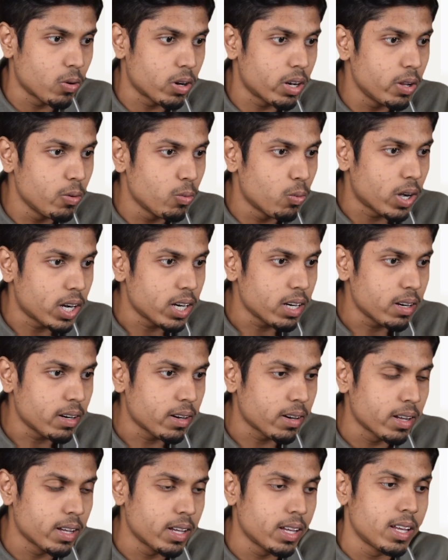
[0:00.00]
only
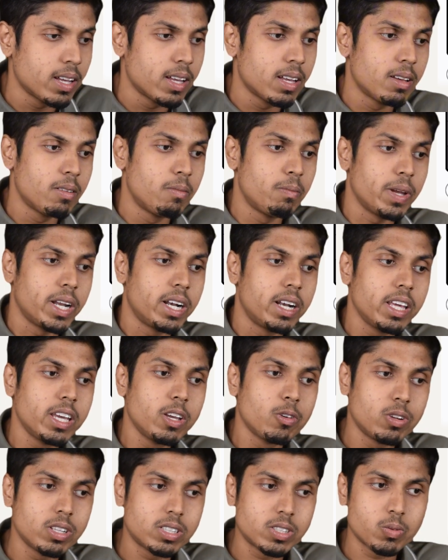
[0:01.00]
one
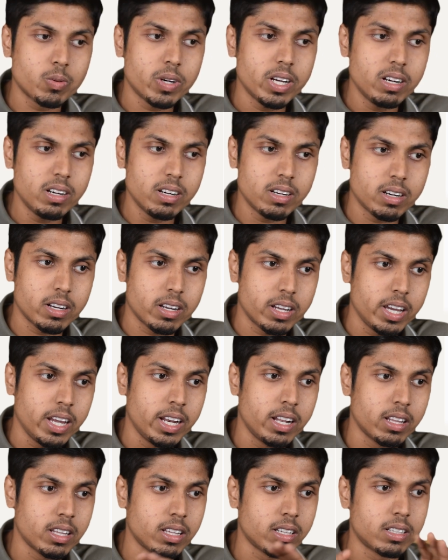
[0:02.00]
pending unit square
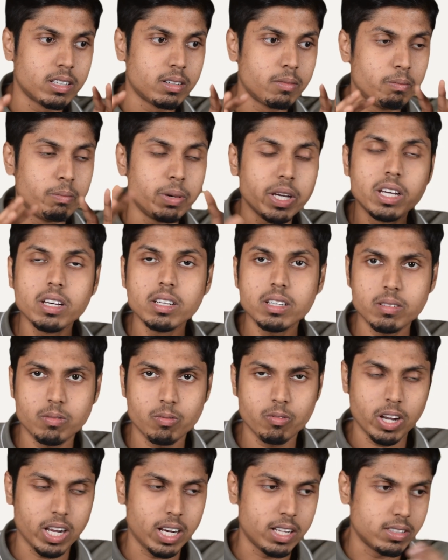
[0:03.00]
in the bigger
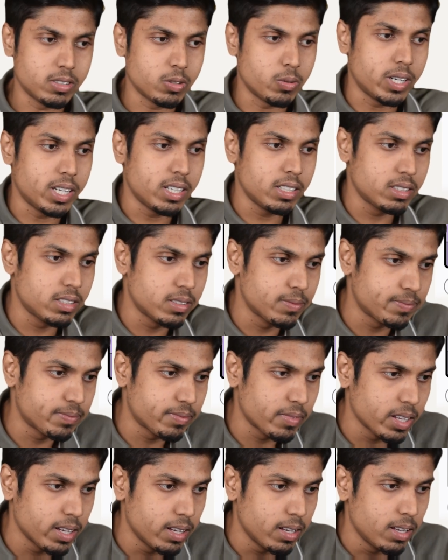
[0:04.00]
violet squares.
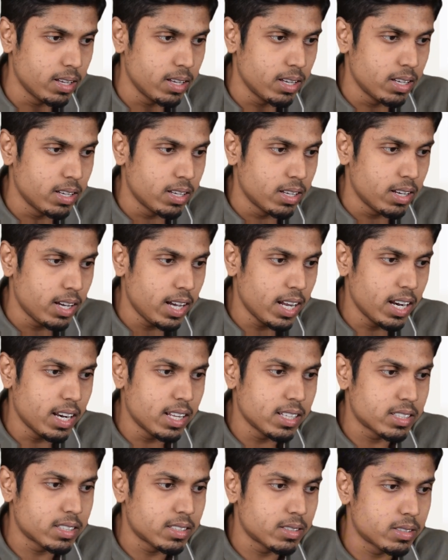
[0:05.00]
And
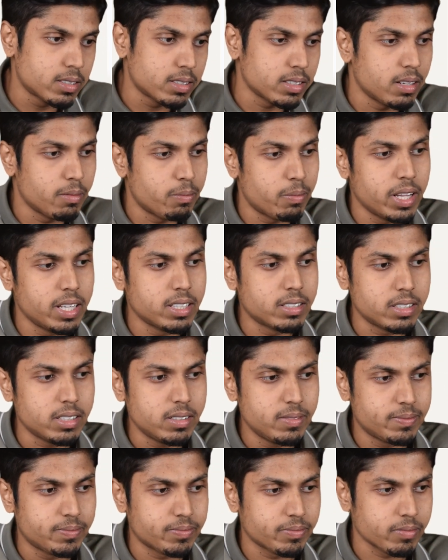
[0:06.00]
let's place
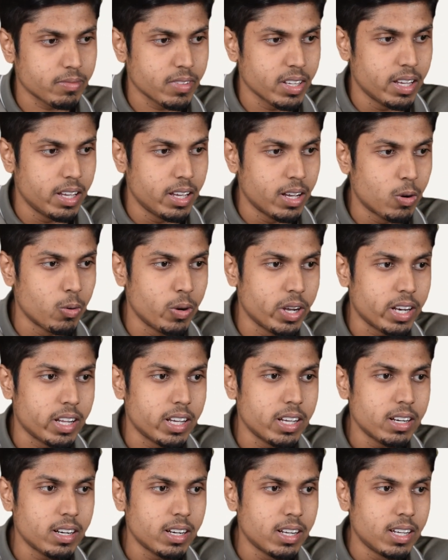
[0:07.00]
a queen
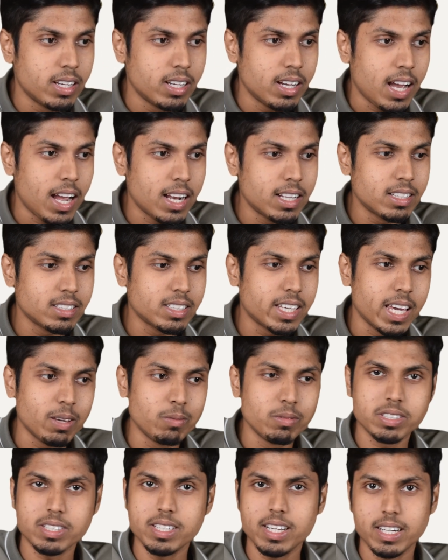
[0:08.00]
here. And this
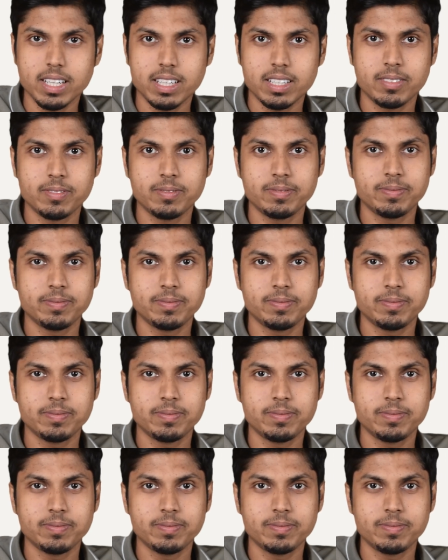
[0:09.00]
game is done.